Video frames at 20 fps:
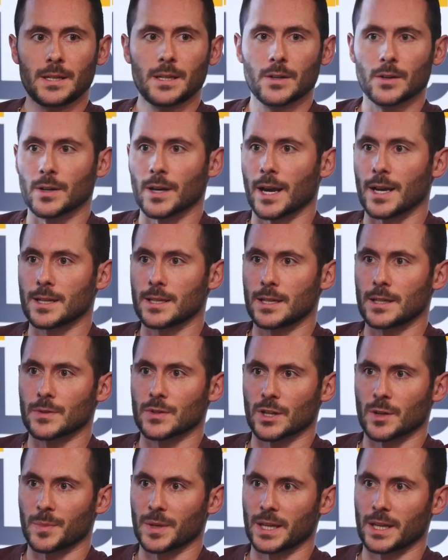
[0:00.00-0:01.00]
or 19 it was
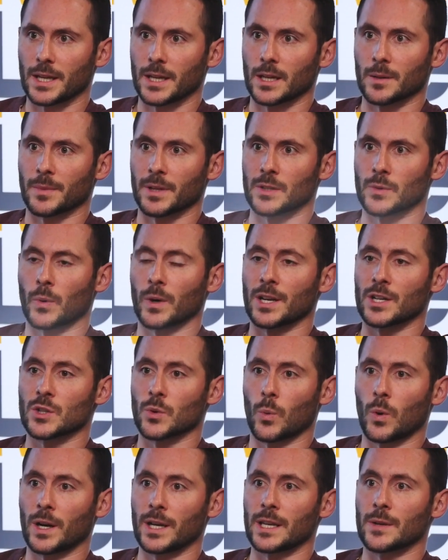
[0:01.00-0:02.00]
going to begin, and by
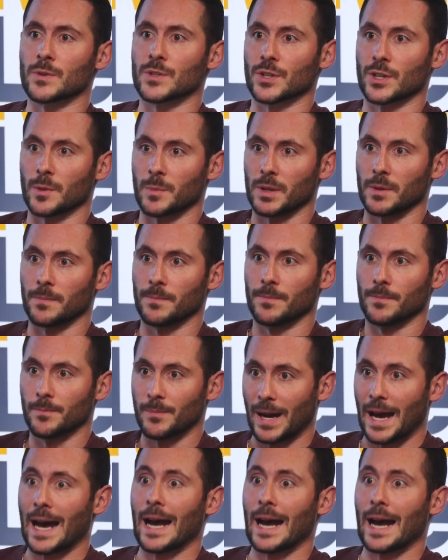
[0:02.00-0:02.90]
2020 it was going to be bad.